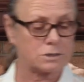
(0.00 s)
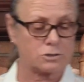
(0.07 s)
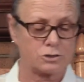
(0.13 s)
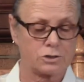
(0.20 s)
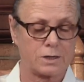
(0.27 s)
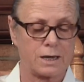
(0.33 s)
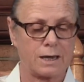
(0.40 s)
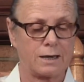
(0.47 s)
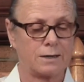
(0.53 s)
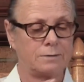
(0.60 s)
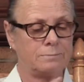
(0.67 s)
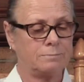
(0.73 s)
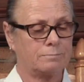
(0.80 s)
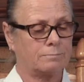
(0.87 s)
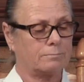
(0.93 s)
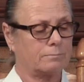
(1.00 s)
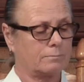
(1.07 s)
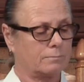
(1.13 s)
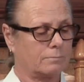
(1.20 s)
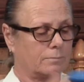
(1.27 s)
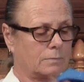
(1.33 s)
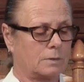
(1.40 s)
as you can.
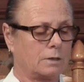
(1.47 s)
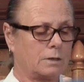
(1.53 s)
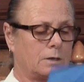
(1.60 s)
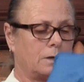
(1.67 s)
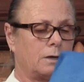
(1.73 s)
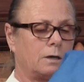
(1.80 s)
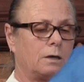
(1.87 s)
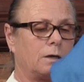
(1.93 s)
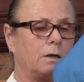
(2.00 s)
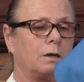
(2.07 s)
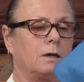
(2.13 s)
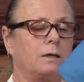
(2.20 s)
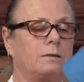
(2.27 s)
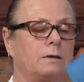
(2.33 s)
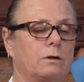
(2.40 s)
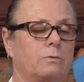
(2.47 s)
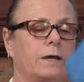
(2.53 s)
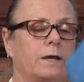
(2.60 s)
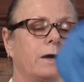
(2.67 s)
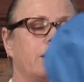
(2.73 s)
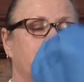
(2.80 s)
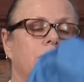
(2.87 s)
And there we
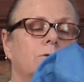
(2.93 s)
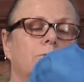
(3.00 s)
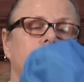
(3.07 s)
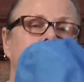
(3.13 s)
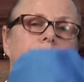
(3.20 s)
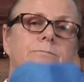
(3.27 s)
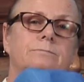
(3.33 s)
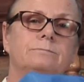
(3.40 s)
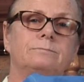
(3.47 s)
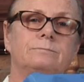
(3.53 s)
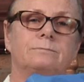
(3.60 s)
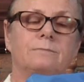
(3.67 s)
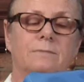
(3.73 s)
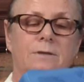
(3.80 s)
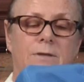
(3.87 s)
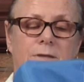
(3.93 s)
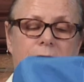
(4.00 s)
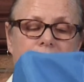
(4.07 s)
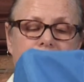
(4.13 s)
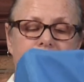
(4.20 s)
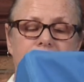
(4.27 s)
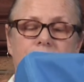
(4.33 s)
go.
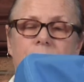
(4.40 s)
That's the